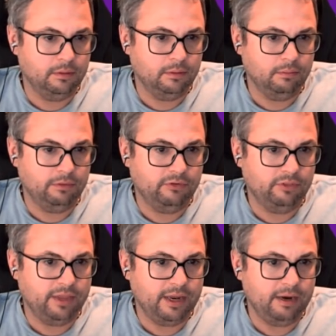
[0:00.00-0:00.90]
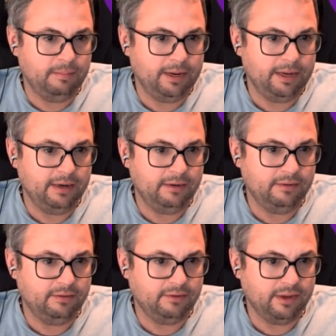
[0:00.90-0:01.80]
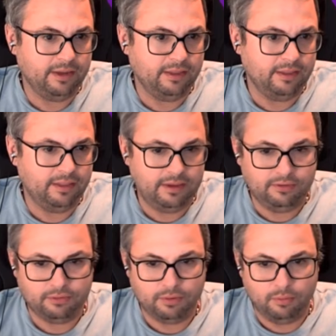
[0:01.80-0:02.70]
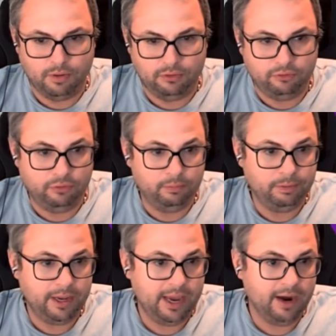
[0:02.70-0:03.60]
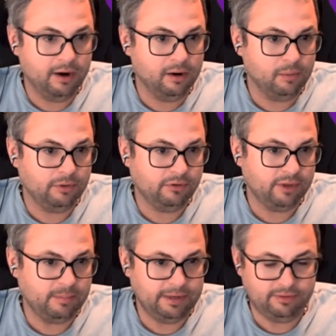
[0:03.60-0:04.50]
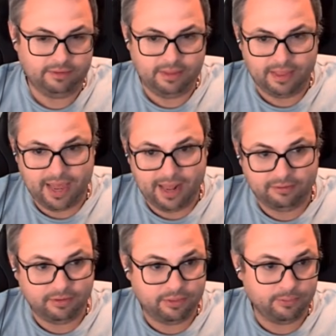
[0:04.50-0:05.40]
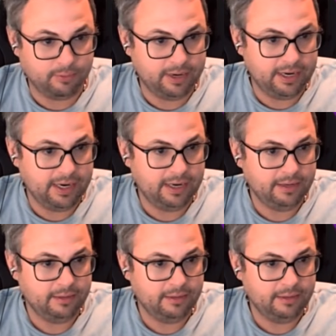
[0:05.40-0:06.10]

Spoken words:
Which then means that these are a 1, 2 pair, which then means that that's a 3.